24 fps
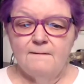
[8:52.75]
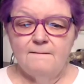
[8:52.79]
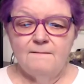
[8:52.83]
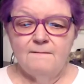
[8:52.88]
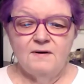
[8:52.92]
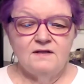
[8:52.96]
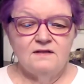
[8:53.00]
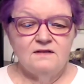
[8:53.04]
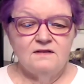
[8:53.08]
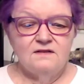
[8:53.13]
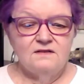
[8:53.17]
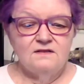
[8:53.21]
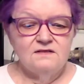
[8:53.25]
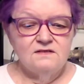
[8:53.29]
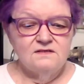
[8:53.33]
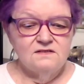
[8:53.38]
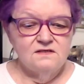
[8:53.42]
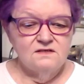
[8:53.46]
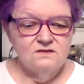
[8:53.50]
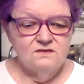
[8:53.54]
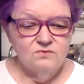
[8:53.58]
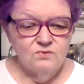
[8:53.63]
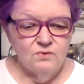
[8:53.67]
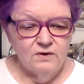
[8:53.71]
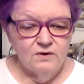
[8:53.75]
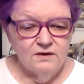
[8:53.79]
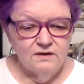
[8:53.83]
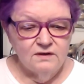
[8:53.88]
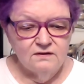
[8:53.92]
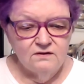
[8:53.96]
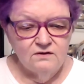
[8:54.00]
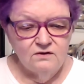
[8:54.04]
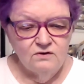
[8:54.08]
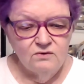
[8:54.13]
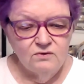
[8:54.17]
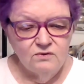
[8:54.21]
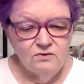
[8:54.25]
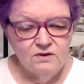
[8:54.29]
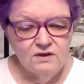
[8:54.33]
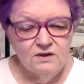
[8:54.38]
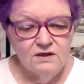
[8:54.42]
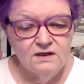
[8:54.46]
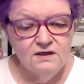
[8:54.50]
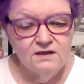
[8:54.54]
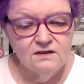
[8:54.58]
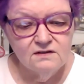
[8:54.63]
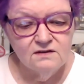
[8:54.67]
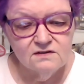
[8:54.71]
But this is when you
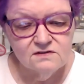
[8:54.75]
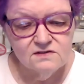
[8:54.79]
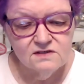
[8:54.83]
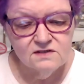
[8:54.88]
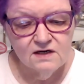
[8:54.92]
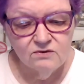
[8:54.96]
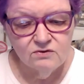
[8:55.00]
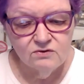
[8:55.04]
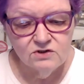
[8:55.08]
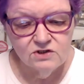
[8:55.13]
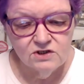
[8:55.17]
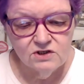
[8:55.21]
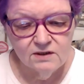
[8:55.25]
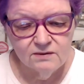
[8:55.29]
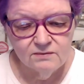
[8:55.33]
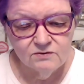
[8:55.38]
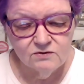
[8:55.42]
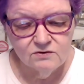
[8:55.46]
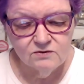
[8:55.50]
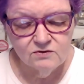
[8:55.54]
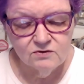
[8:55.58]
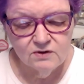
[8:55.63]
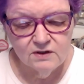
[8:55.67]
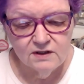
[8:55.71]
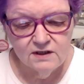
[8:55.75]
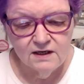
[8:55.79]
get into sacred geometry